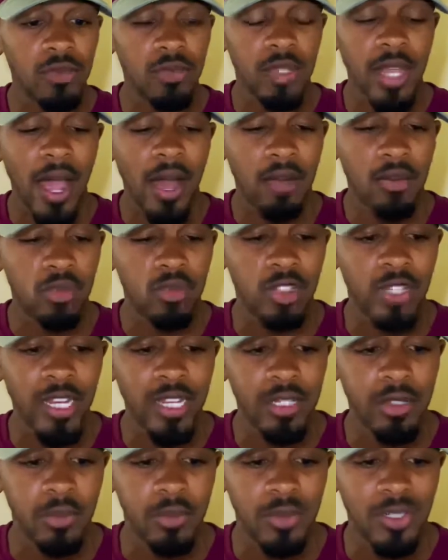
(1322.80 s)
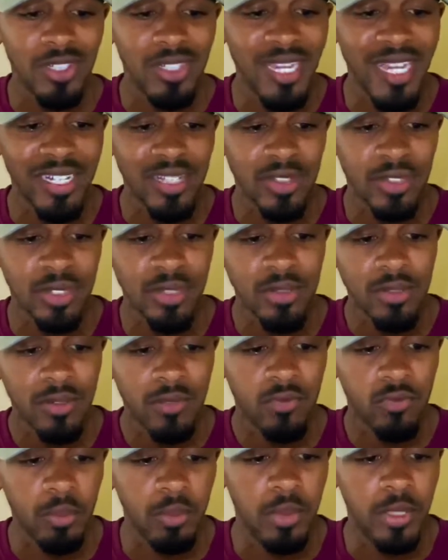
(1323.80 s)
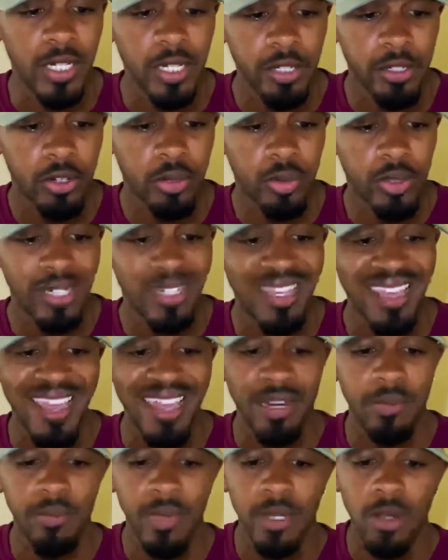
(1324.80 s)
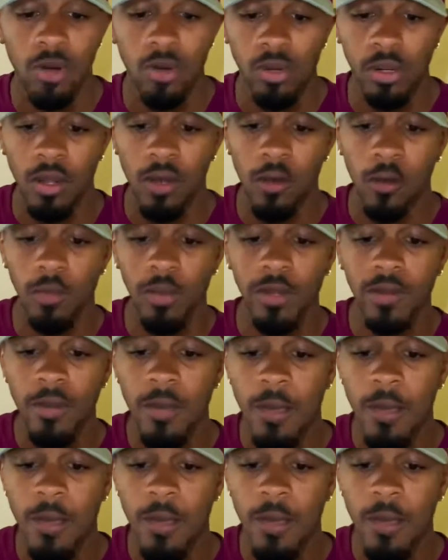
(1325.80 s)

tackle Jacob Sexton from Deer Creek, Edmond, Oklahoma.